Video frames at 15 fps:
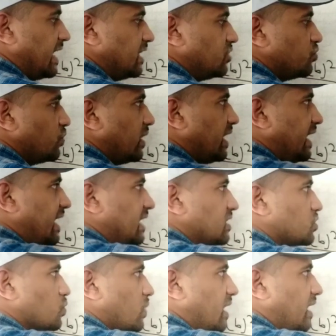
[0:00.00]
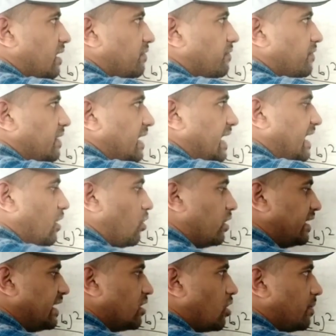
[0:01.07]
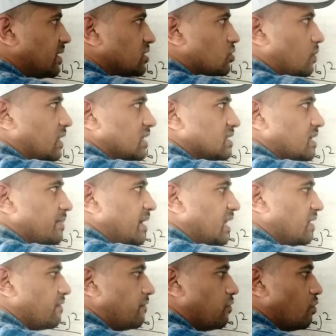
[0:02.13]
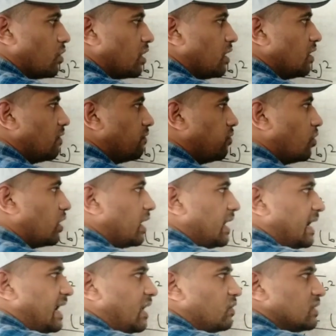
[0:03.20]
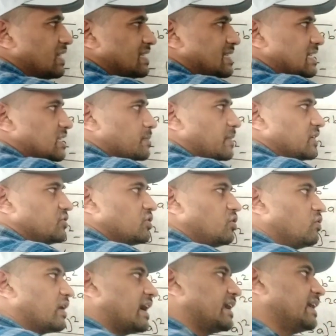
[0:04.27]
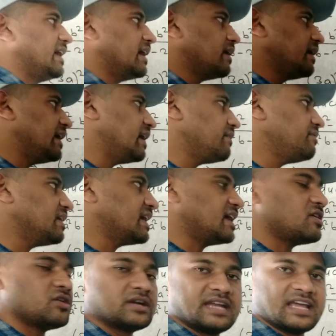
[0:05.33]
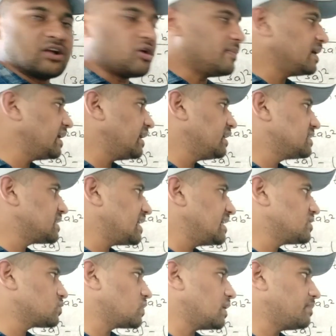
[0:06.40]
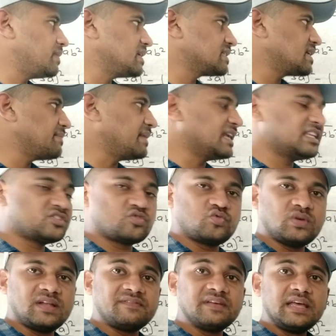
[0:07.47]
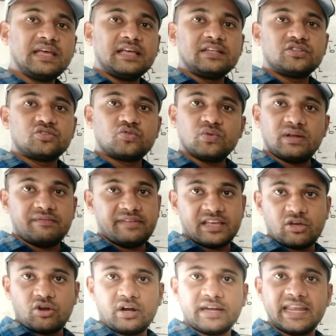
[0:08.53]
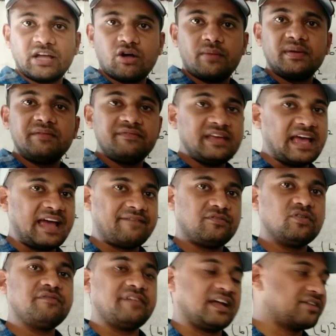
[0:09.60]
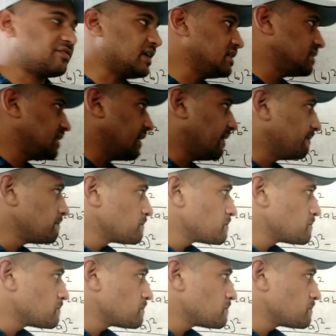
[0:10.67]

into a square, a already common, so what is remaining? 4. Now this expression, look at here, here we cannot take common. Here is a square plus a minus 12, we cannot take common, we have to factorize here.